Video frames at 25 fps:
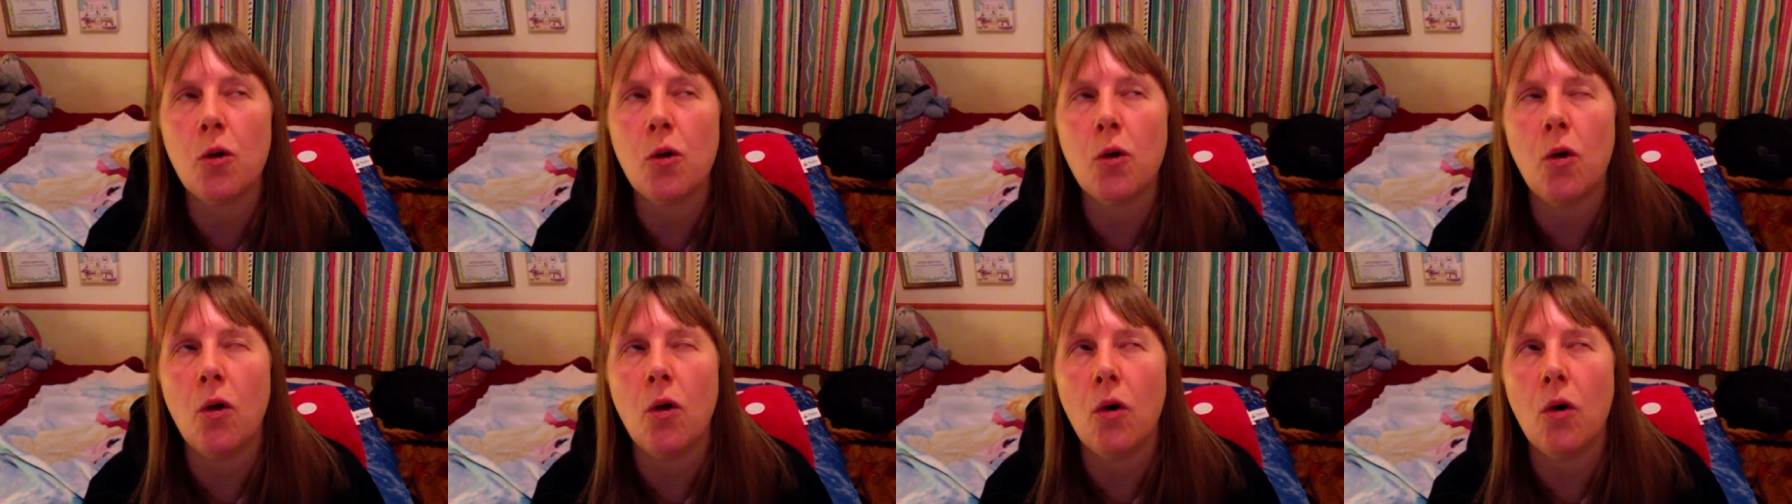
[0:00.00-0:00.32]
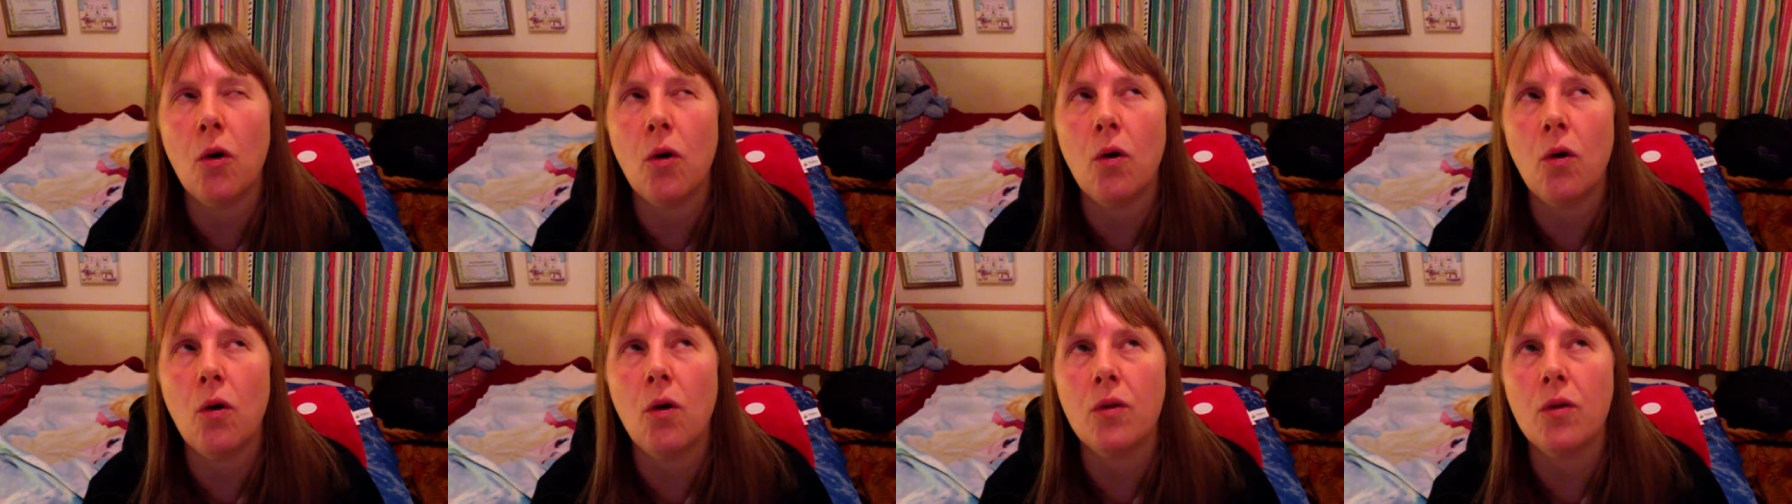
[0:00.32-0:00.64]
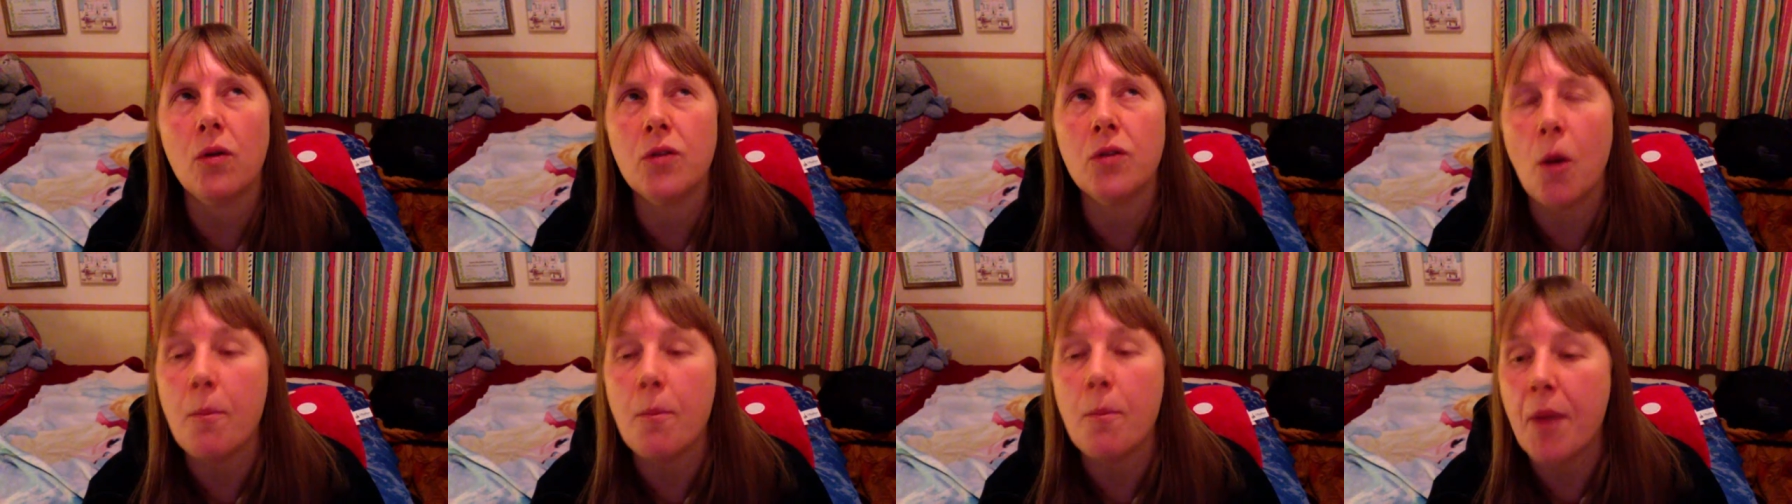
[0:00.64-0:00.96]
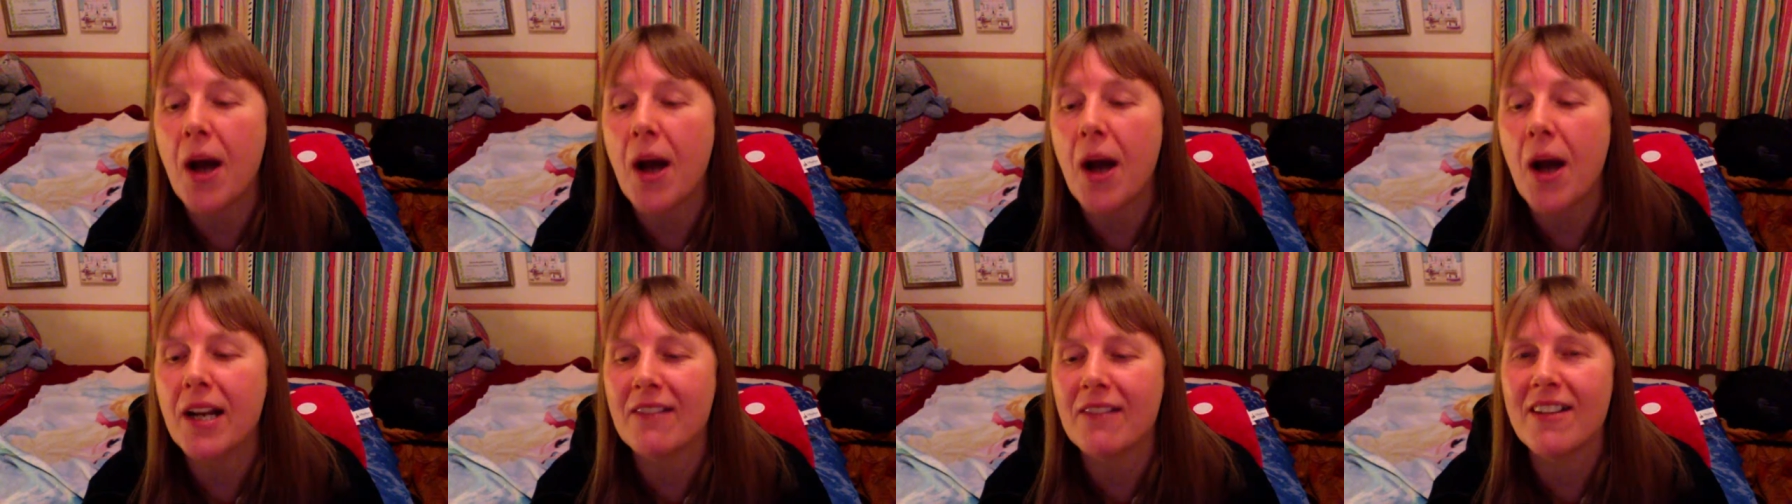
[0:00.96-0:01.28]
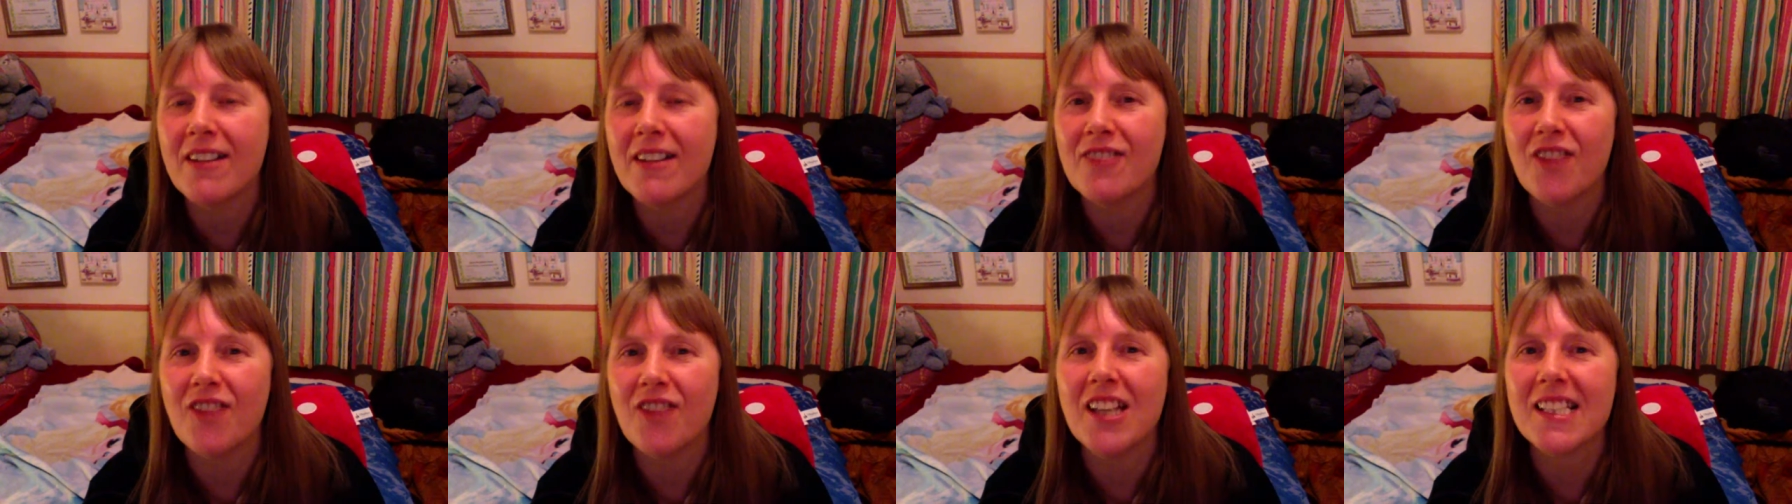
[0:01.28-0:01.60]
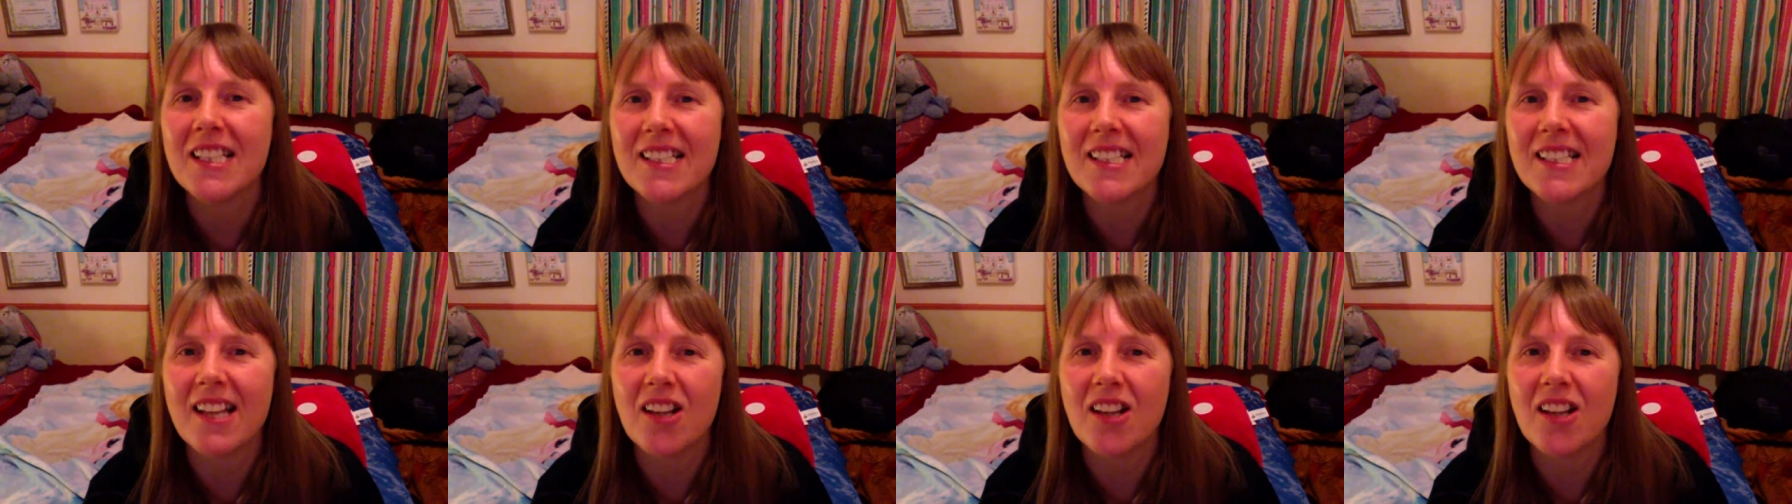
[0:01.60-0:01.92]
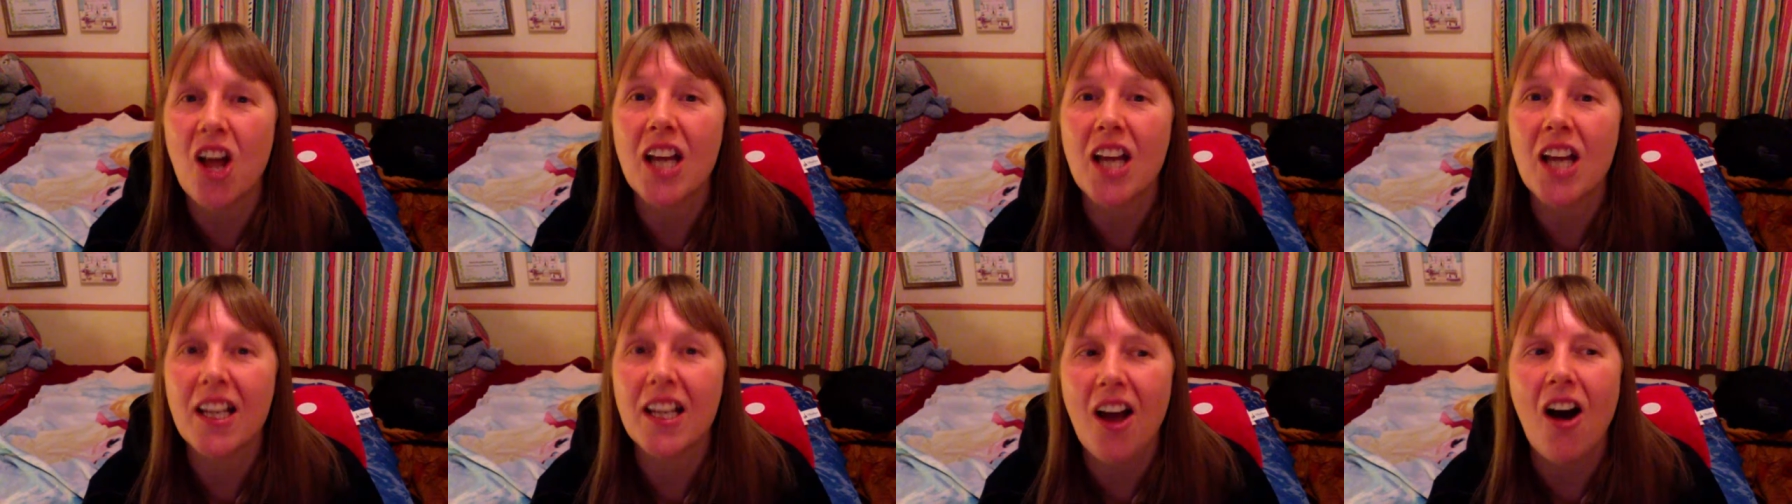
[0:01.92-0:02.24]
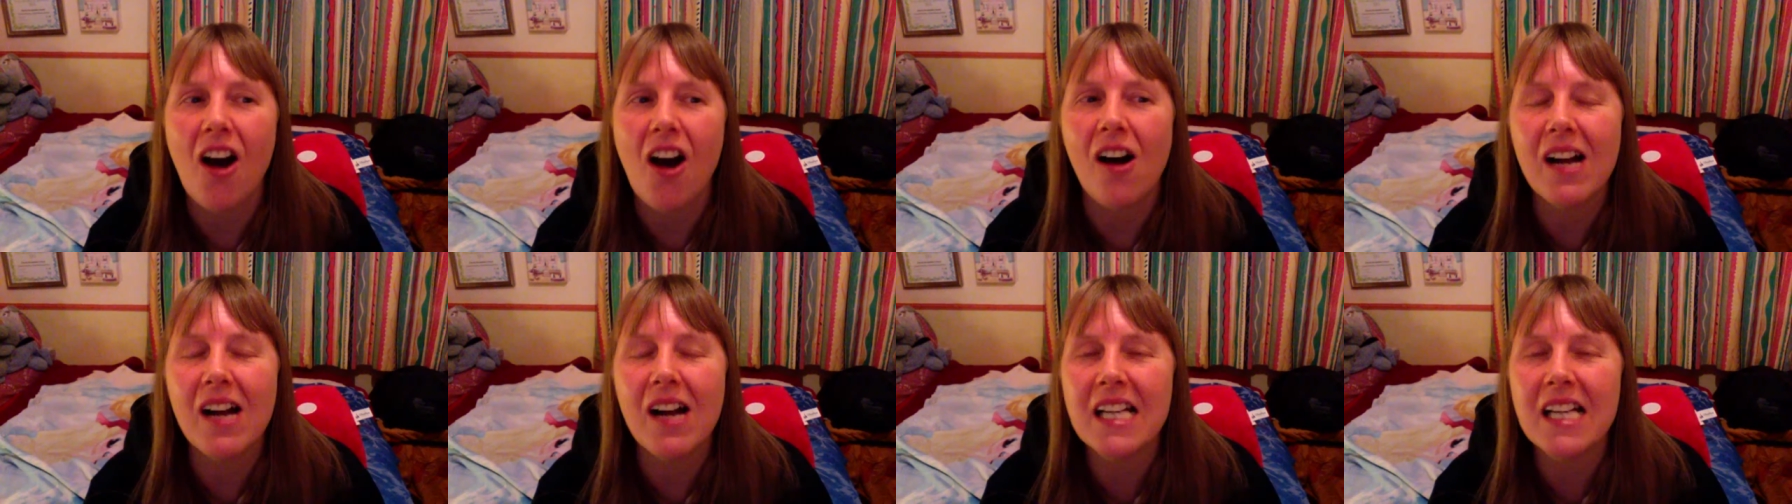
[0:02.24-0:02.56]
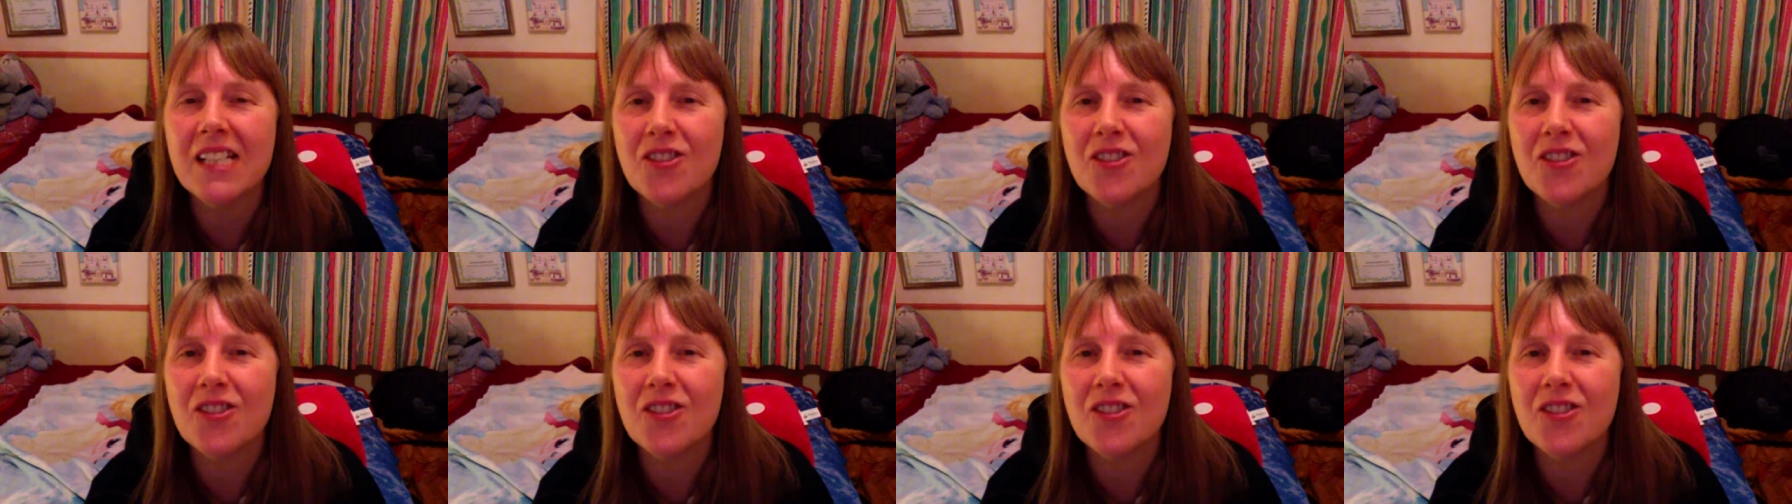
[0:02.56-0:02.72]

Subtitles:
or non-binary friends that like guys.